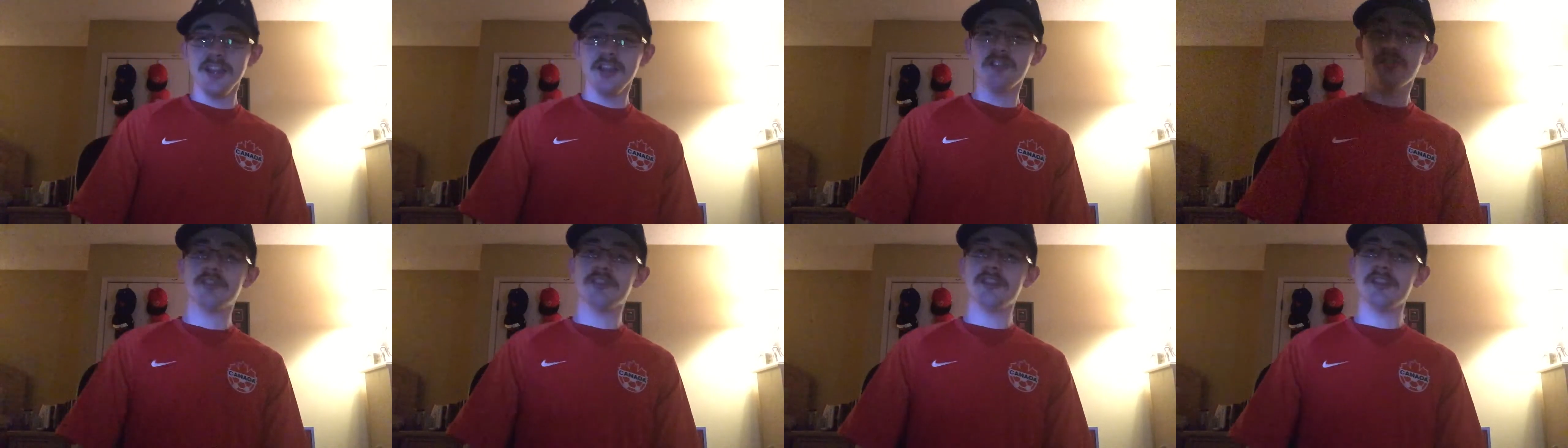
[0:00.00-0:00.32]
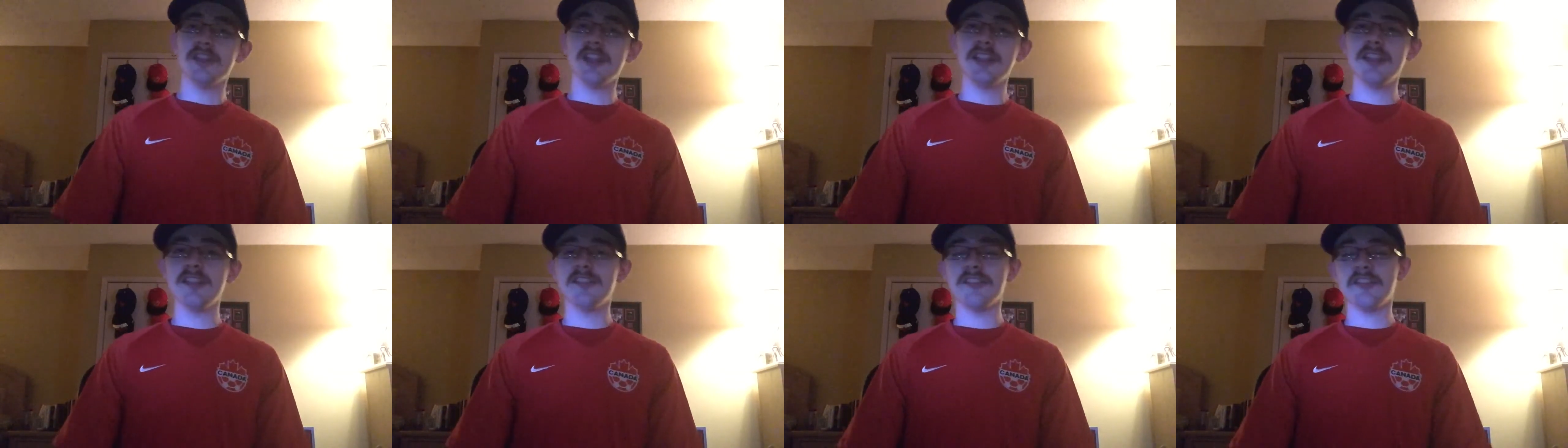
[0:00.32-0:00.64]

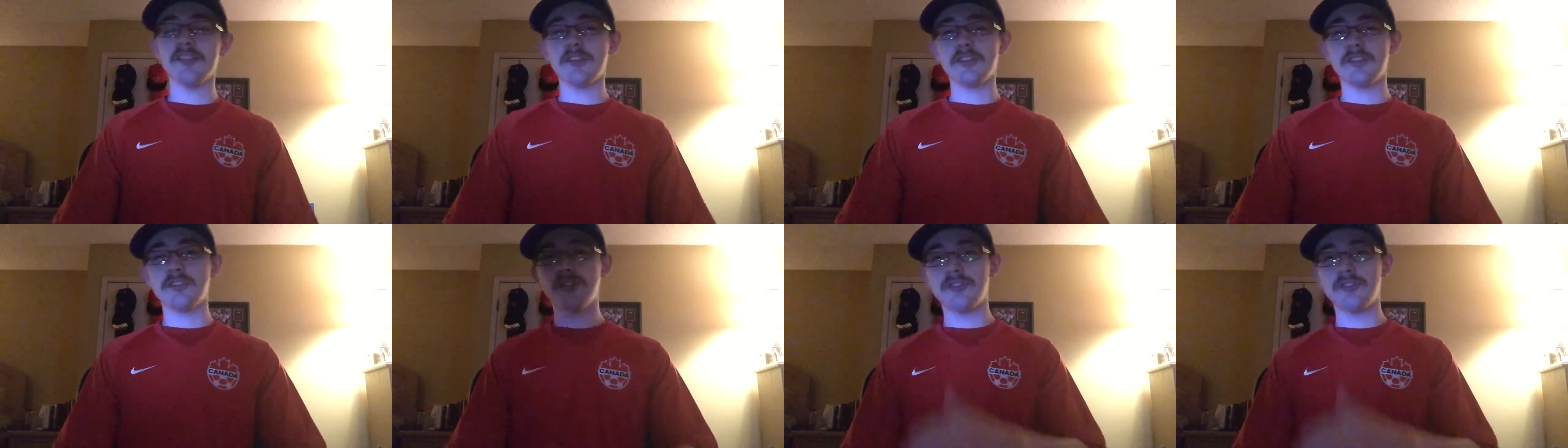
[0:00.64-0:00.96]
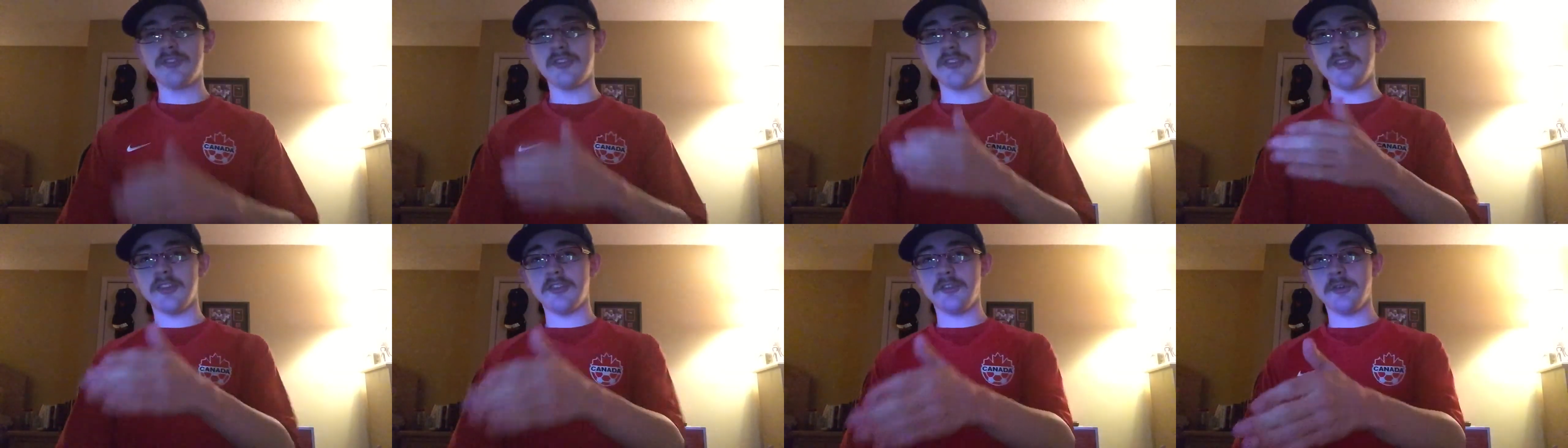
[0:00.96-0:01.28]
Shalina
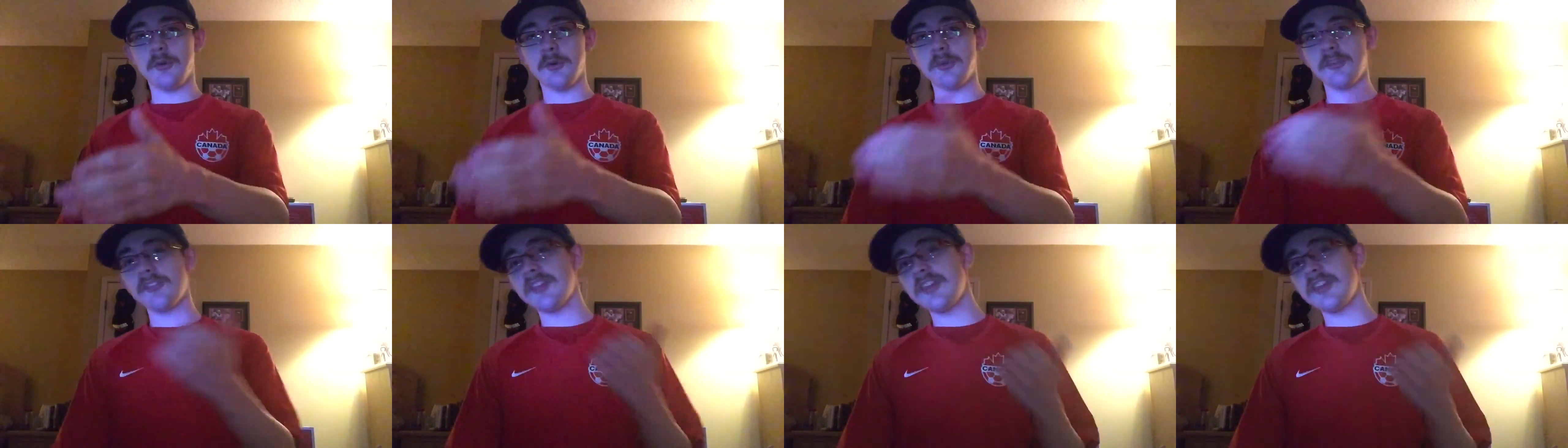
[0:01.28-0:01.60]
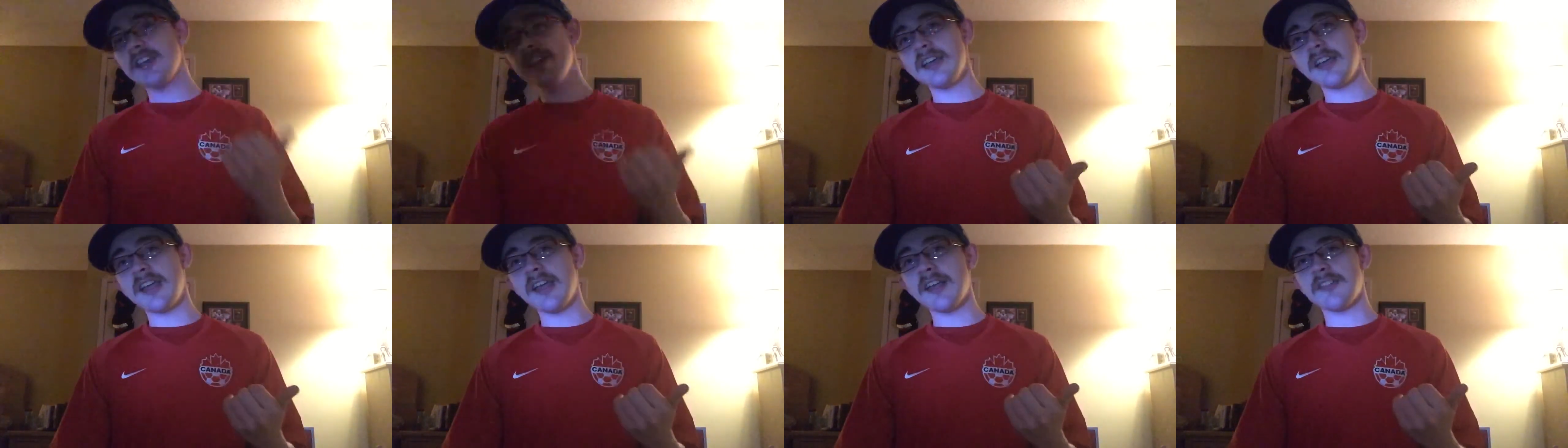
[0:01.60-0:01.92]

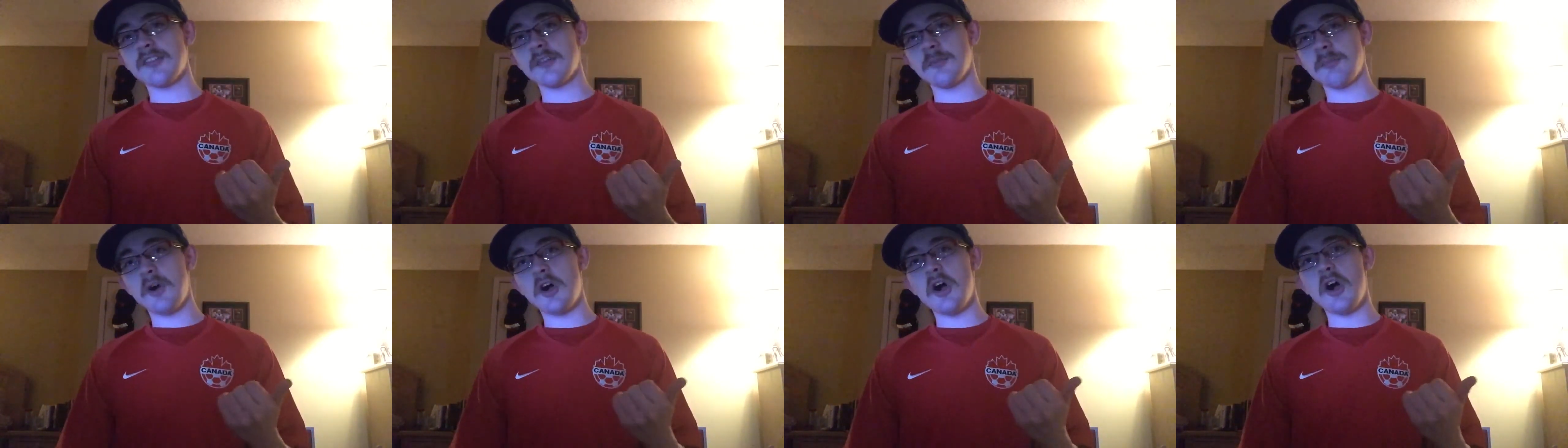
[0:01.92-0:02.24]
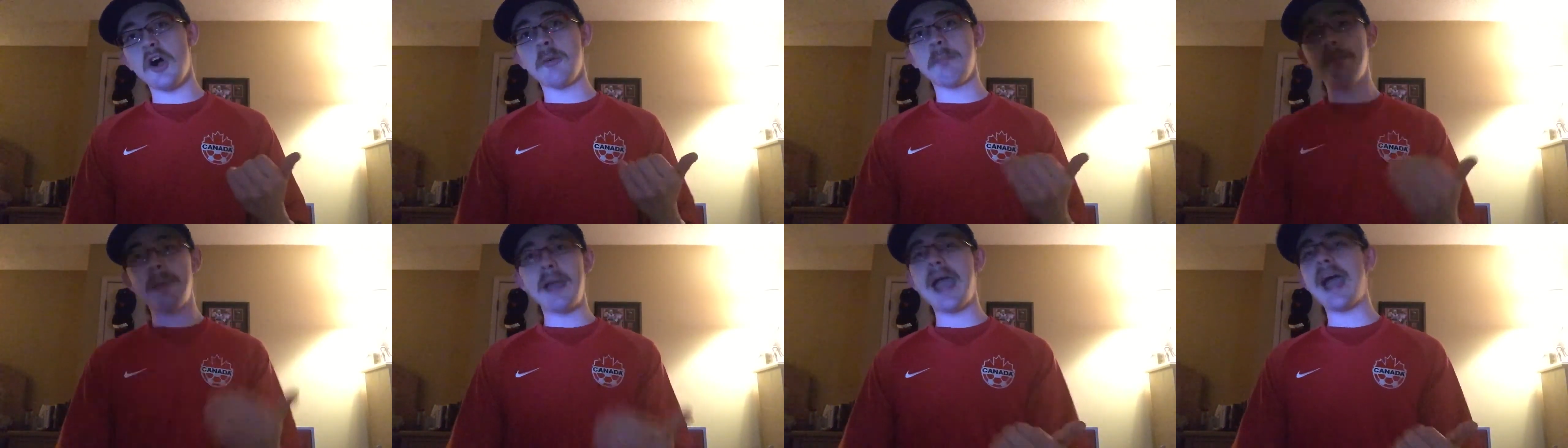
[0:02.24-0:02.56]
Zdorsky gets a
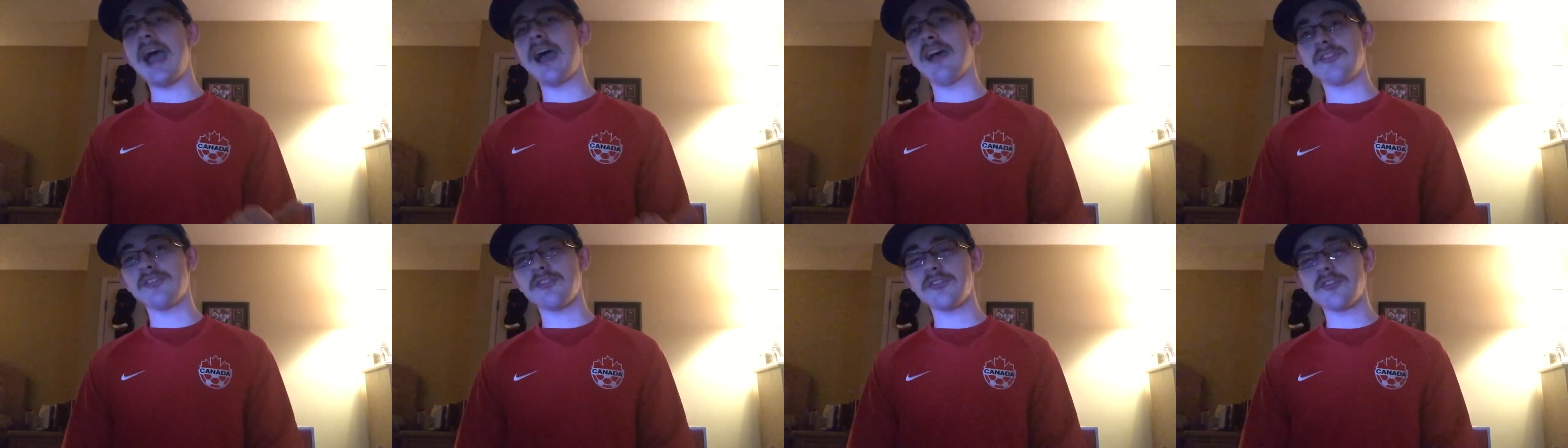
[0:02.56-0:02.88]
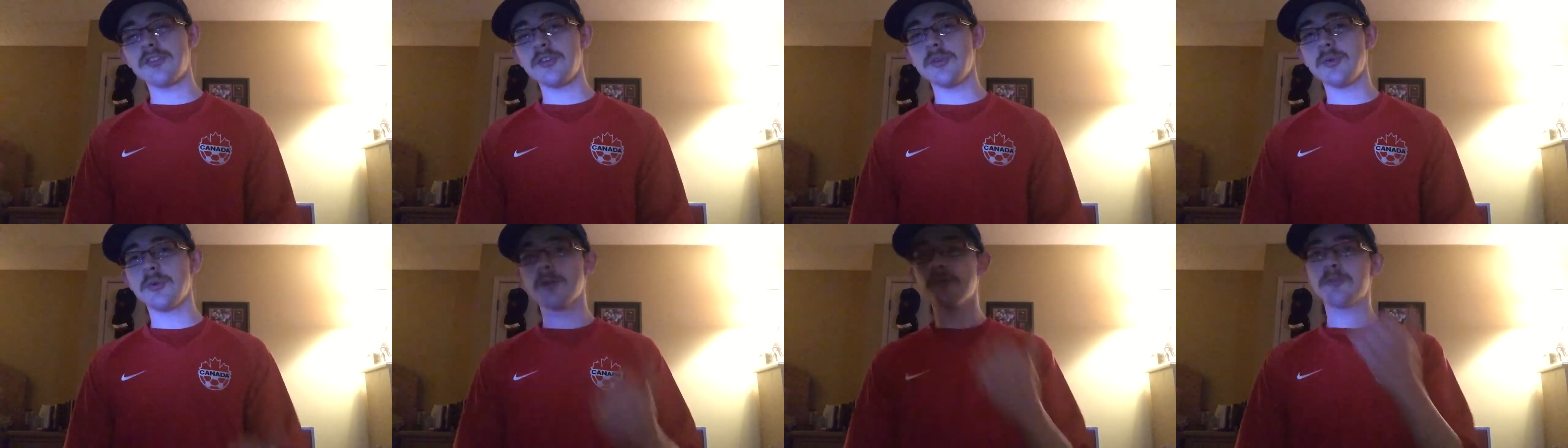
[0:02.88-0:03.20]
ball passed
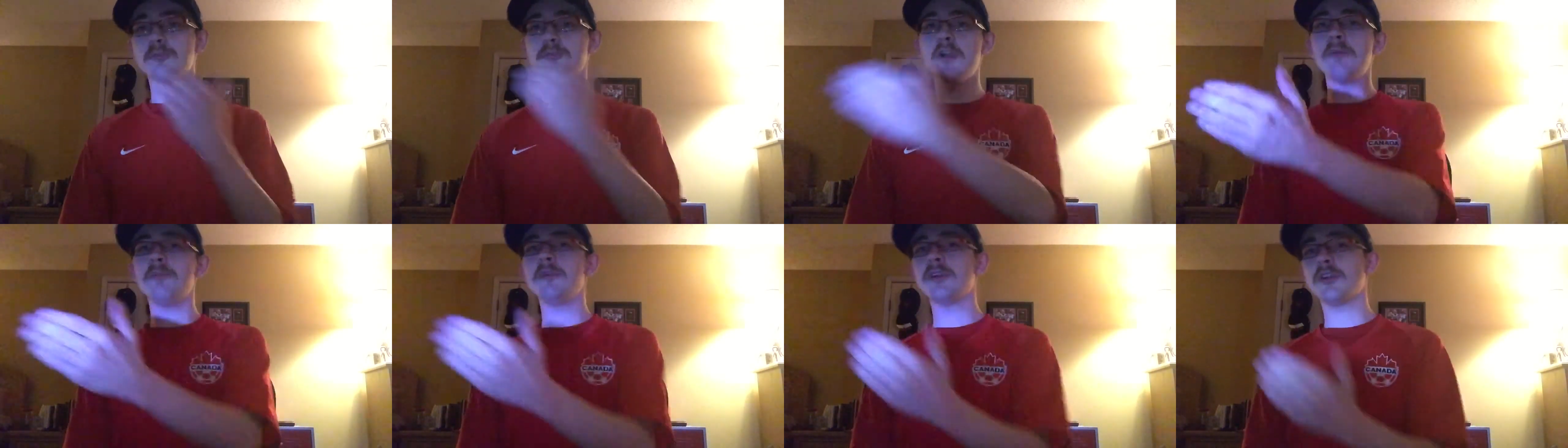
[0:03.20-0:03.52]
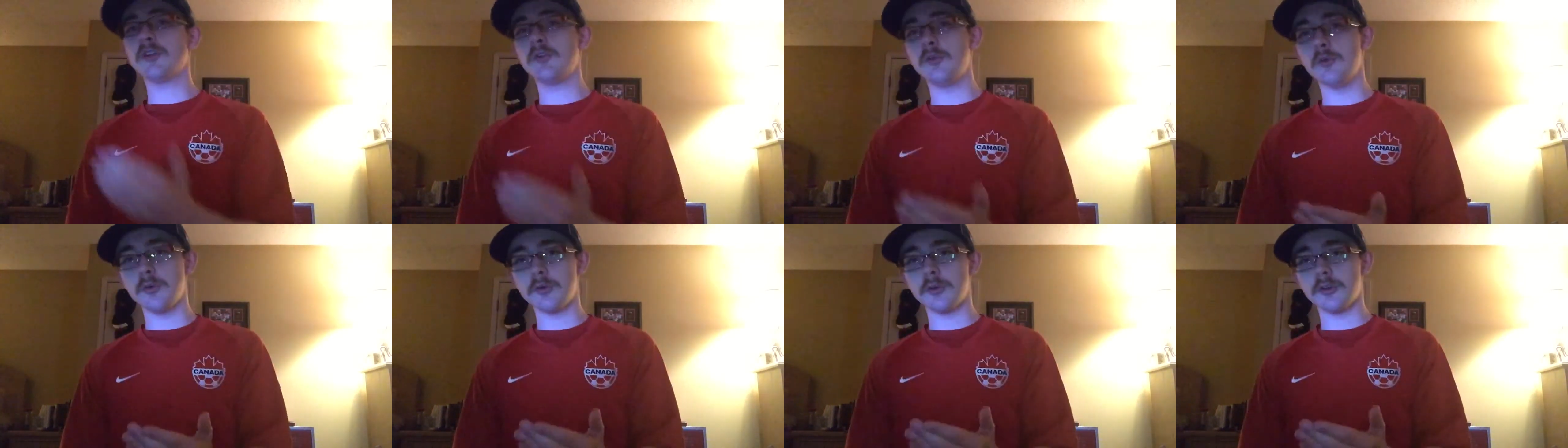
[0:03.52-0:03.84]
to her from a
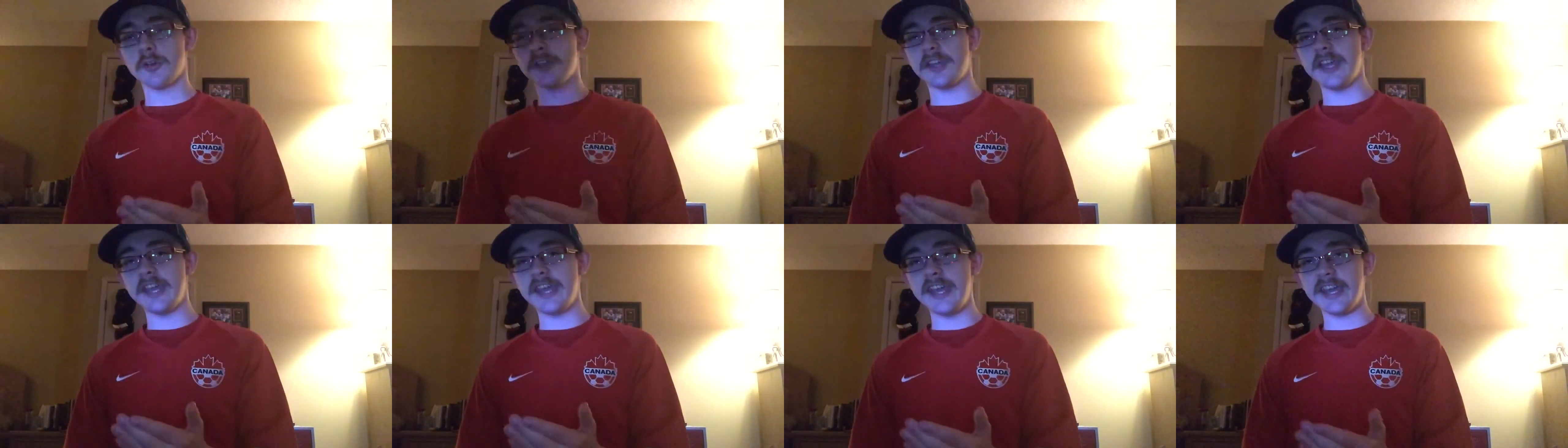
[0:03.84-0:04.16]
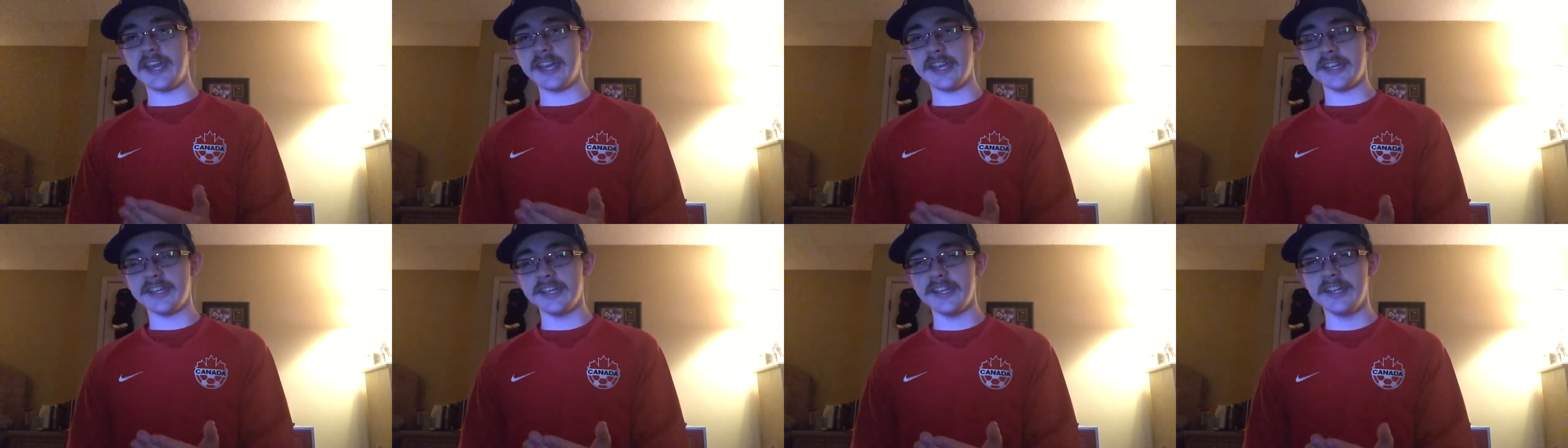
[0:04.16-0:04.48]
corner
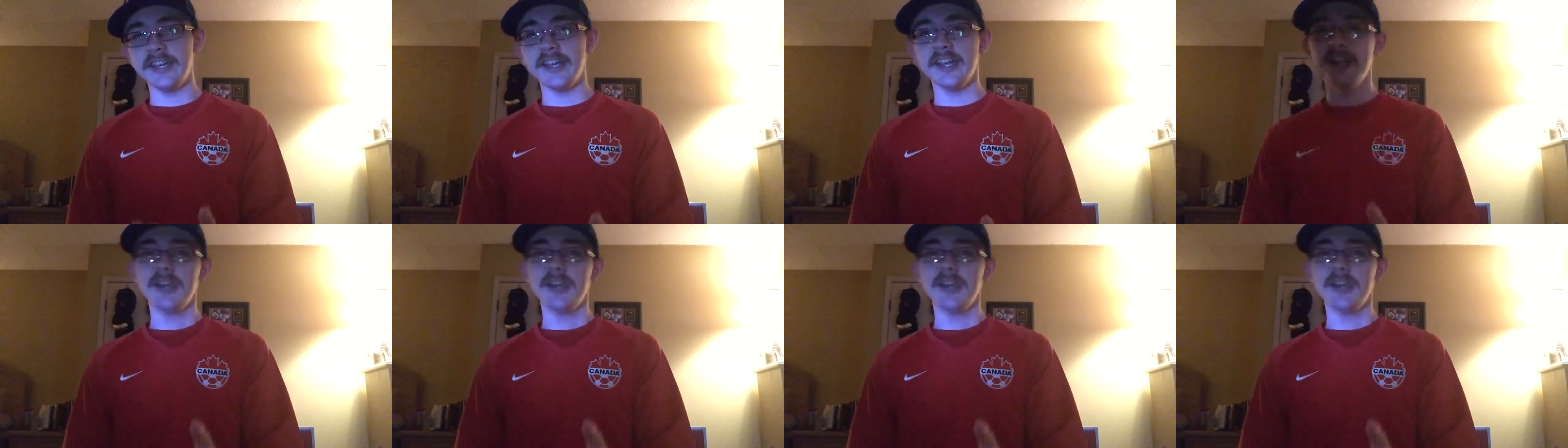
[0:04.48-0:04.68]
kick.